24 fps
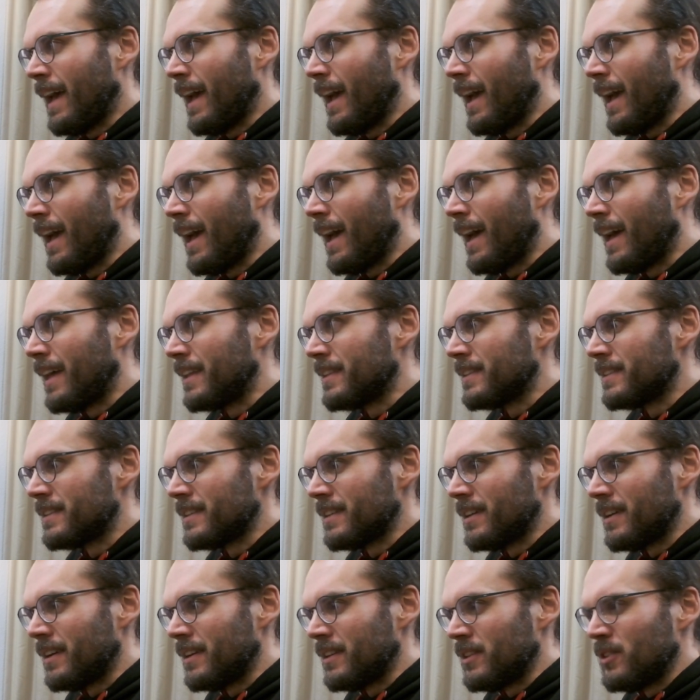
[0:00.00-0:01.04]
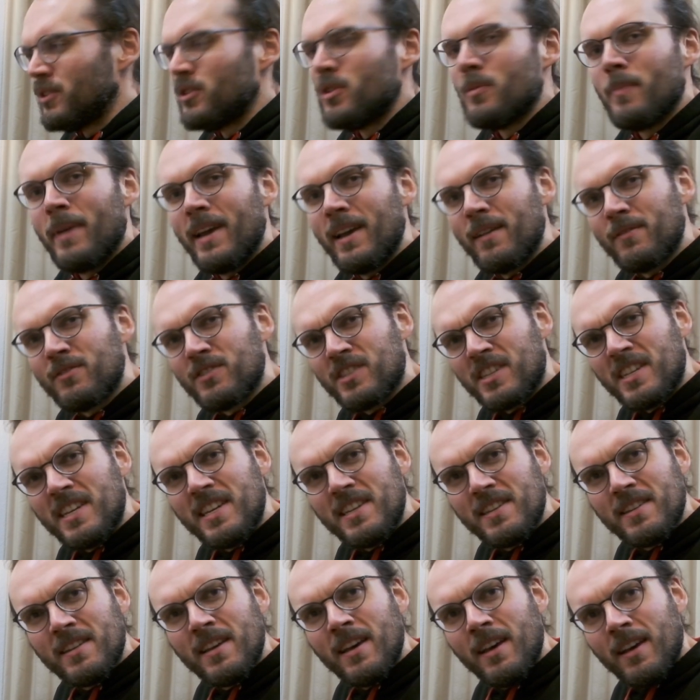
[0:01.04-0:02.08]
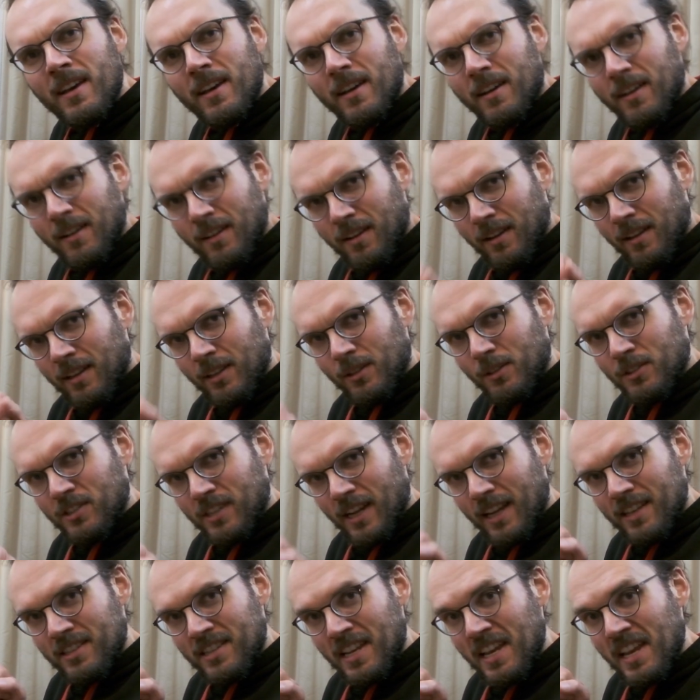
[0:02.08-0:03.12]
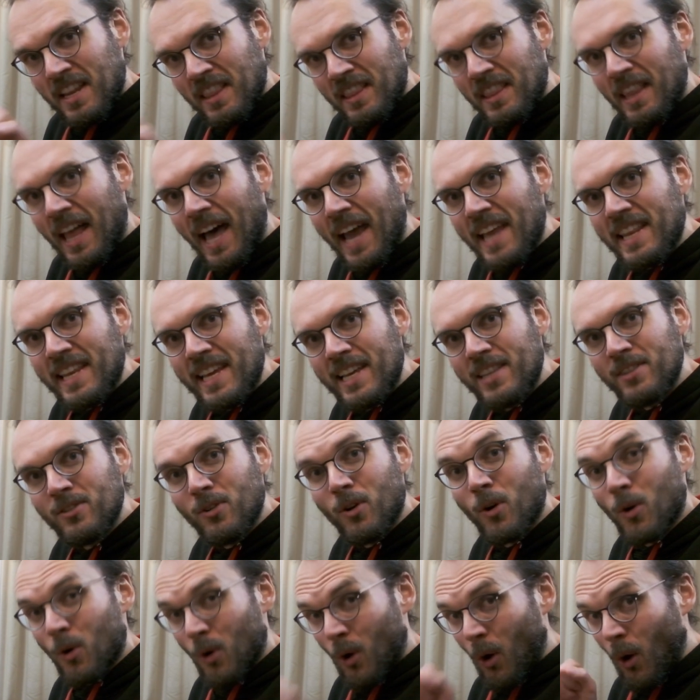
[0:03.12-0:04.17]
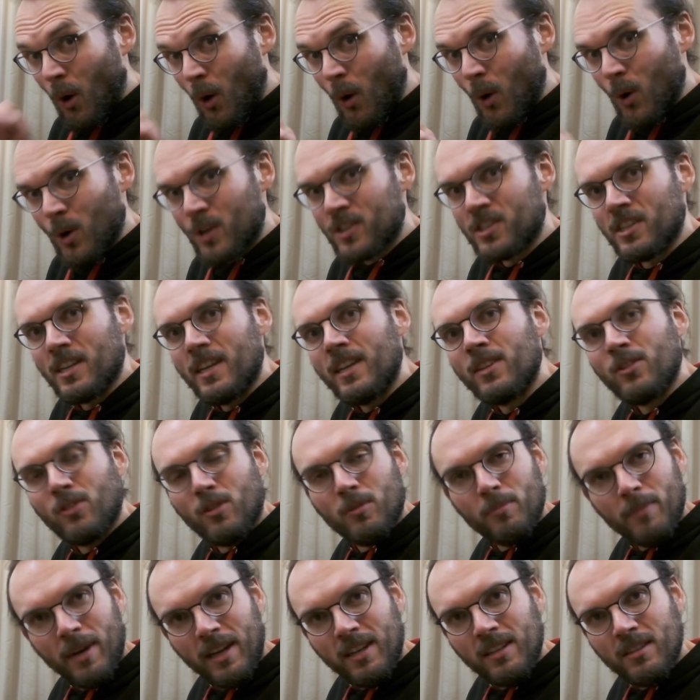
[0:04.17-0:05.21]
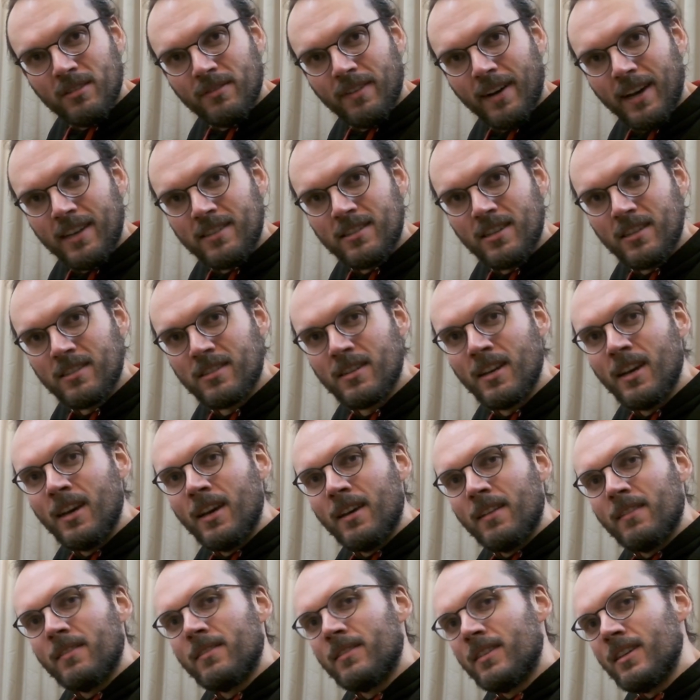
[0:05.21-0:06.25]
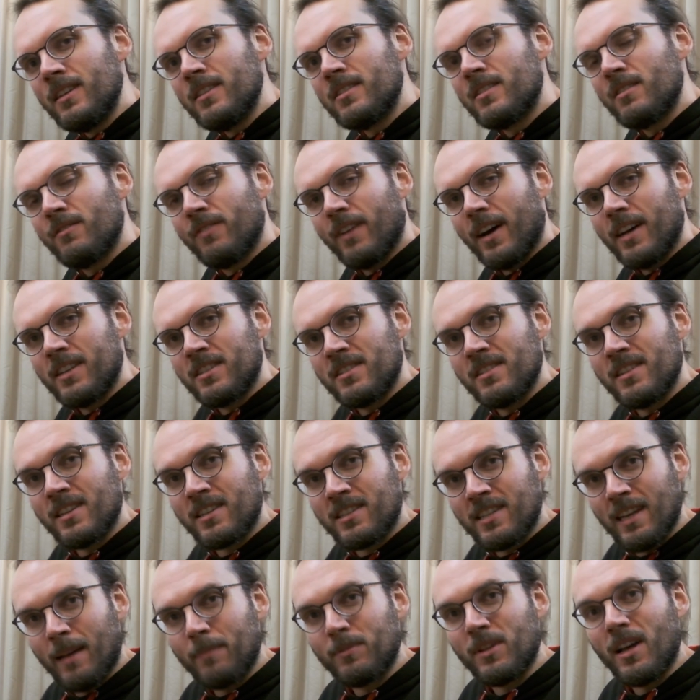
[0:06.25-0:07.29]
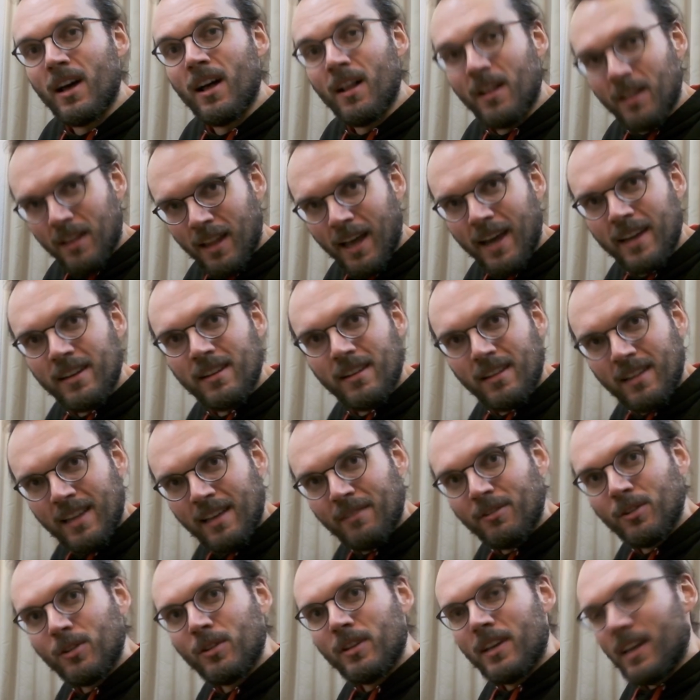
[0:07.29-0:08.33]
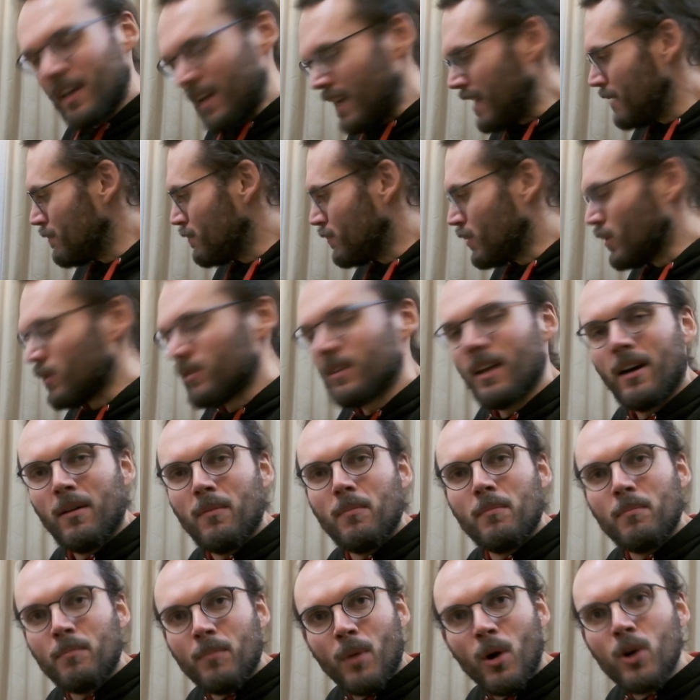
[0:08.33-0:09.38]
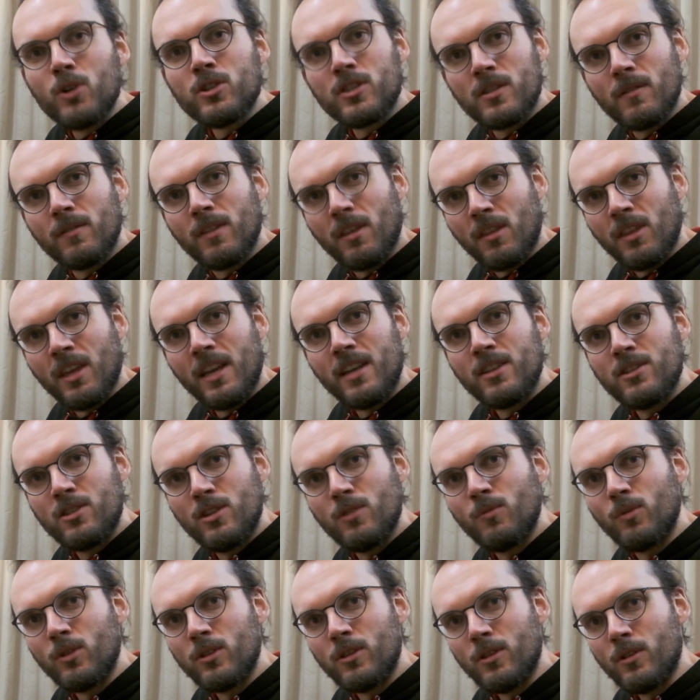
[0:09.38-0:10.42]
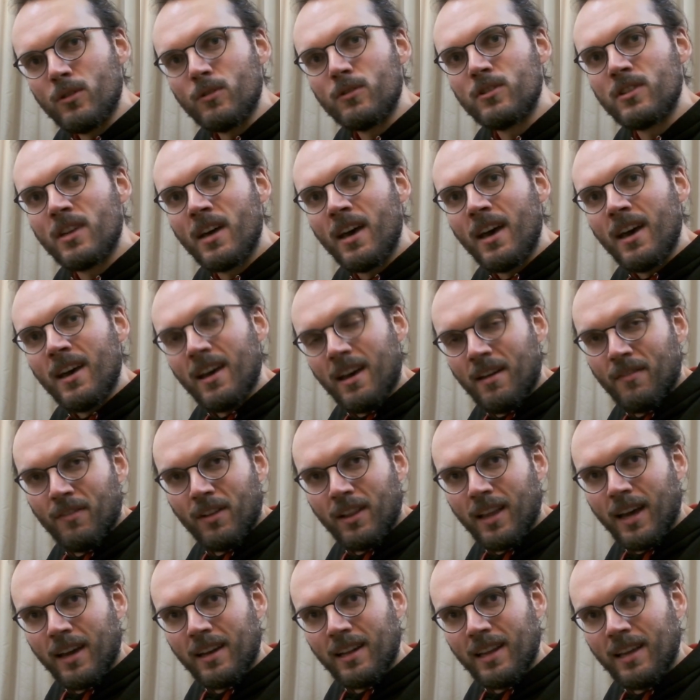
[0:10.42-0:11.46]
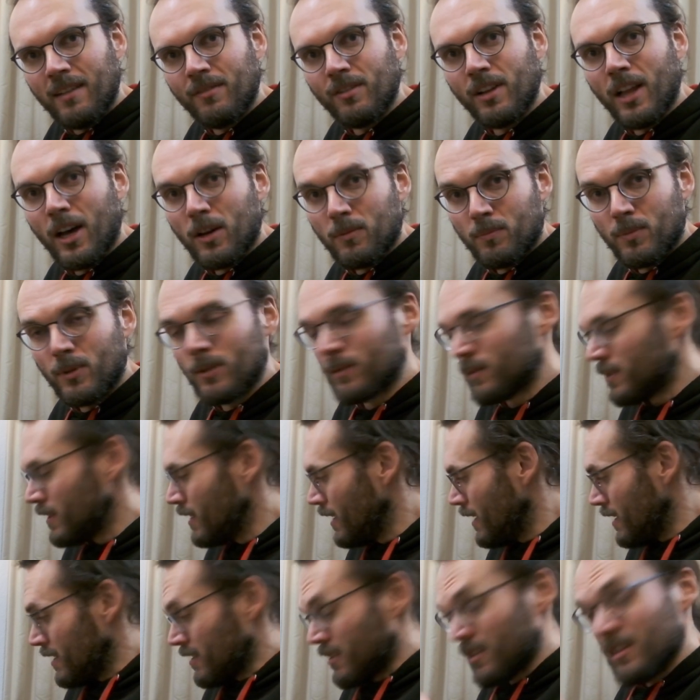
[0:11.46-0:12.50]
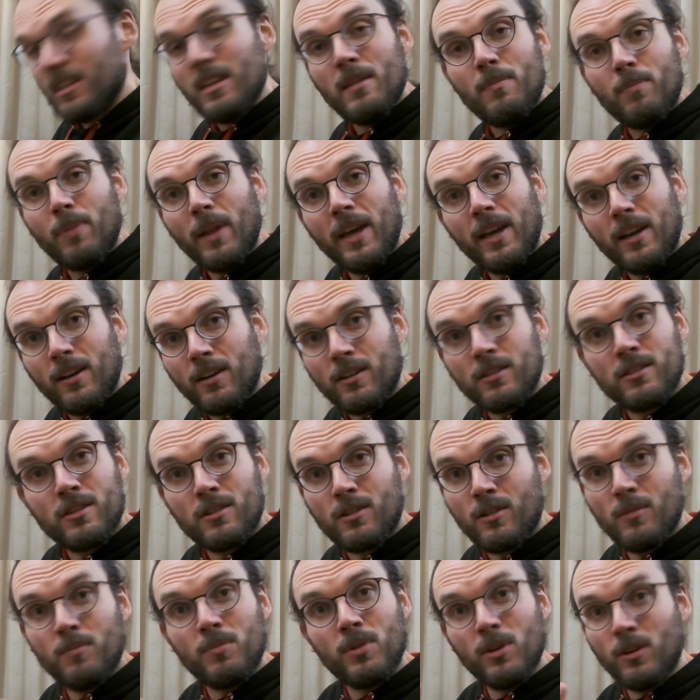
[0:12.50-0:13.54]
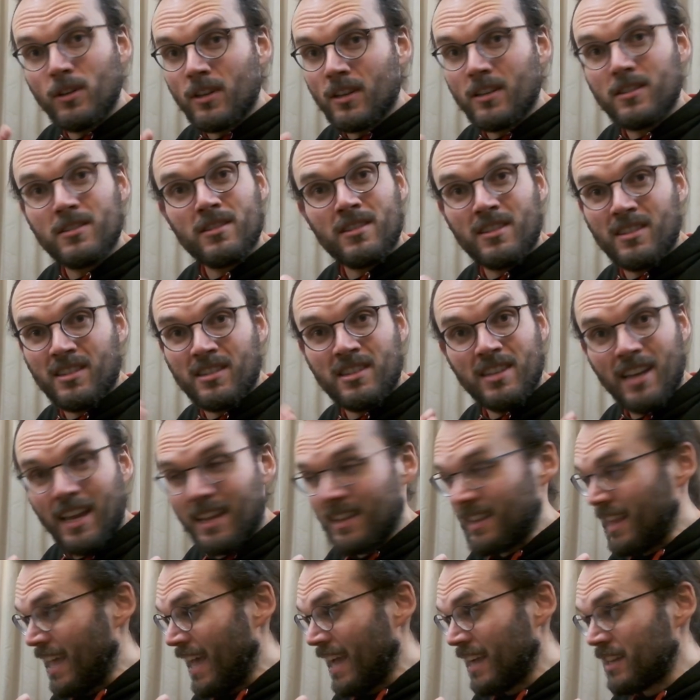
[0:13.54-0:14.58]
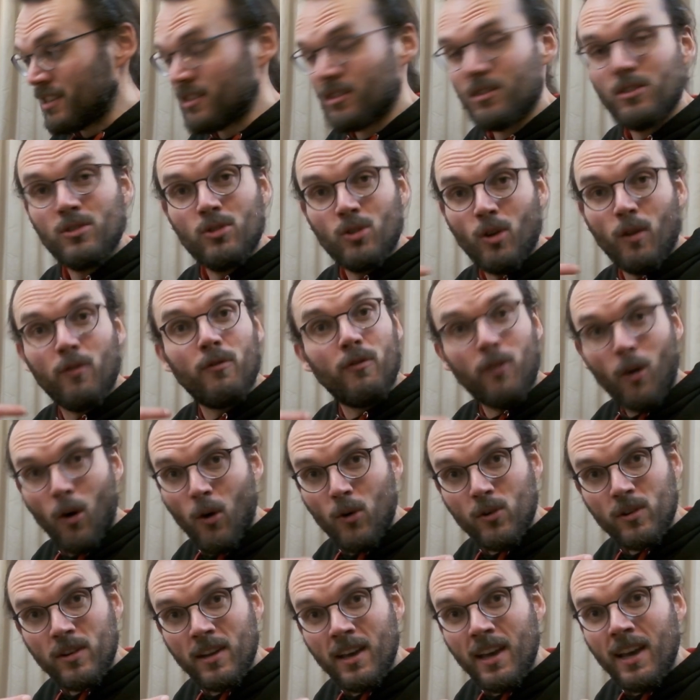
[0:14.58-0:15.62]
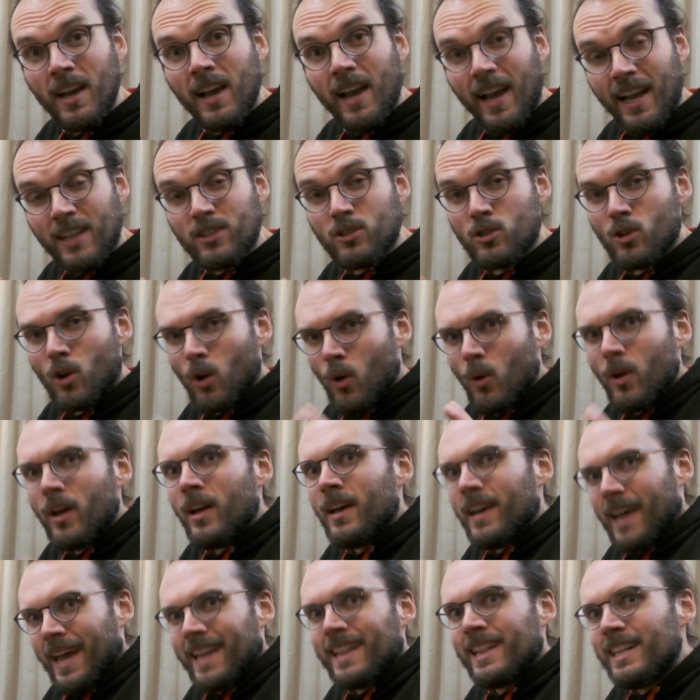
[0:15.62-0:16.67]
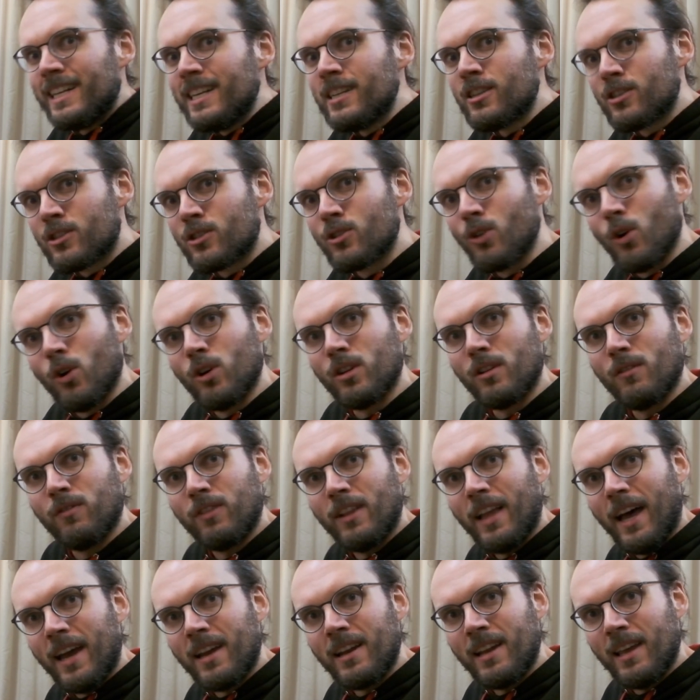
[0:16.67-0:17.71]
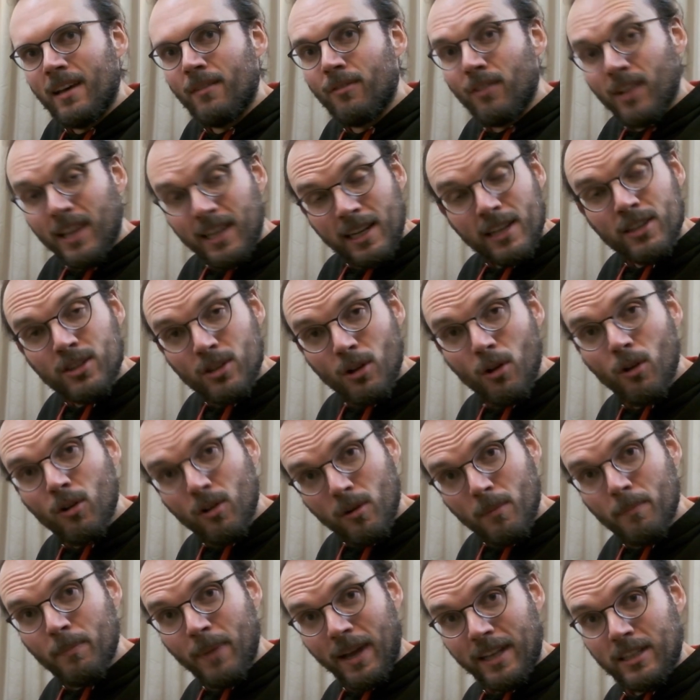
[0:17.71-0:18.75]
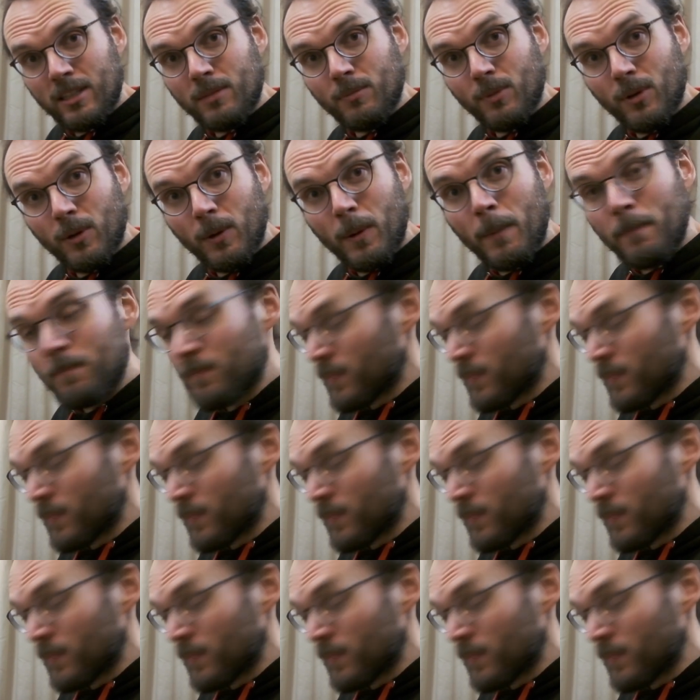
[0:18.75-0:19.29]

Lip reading: And you may have seen a little sign saying line in or aux in on many devices. These devices accept a line level input. Now, most of the things you would use have a line level output. CD players, computers, cassette decks, your phone. It's all at least sort of line level and it's all compatible.